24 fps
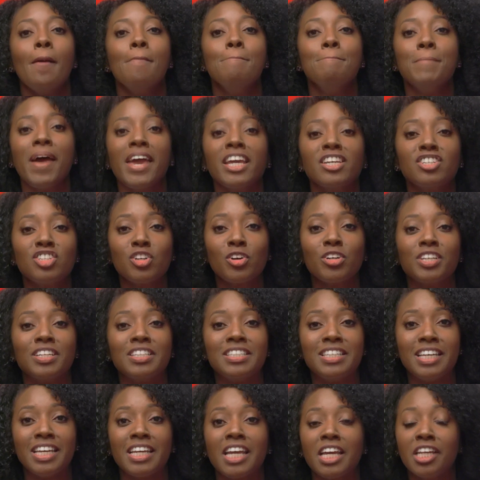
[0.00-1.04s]
Make sure to
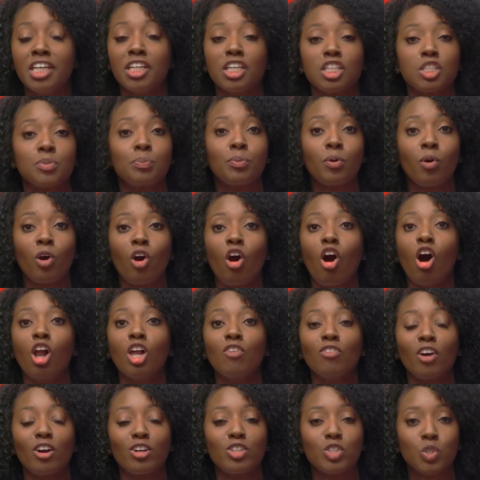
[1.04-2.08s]
dig in and explore all
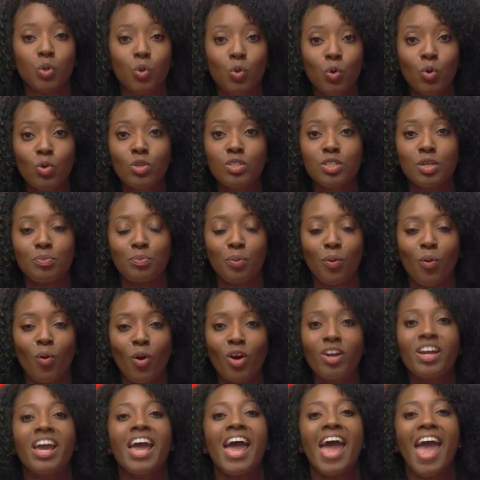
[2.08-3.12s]
of our tools,
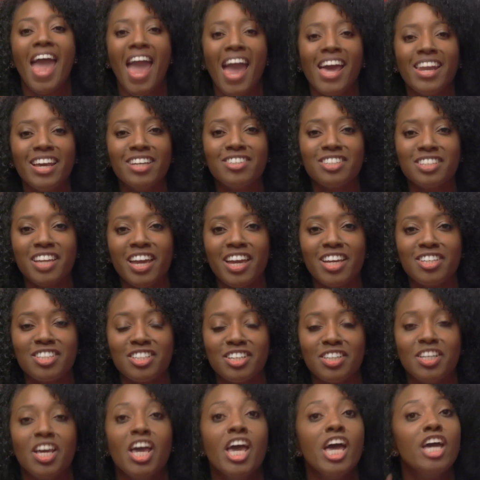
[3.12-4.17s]
support, and
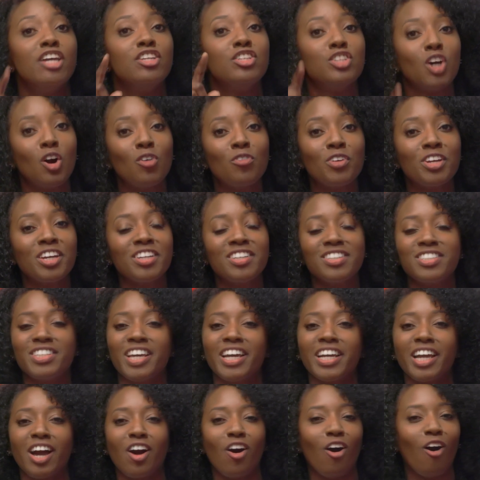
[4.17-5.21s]
education. And don't forget to
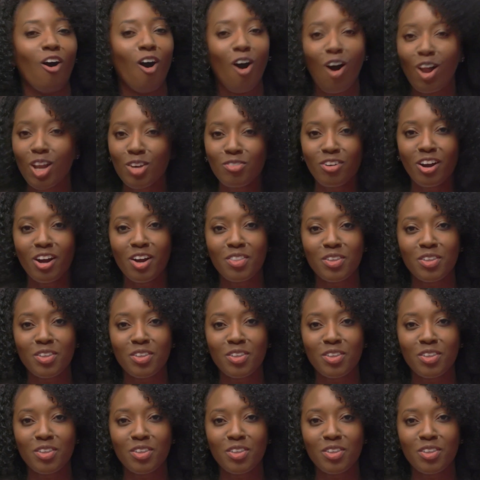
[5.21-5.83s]
check out all of our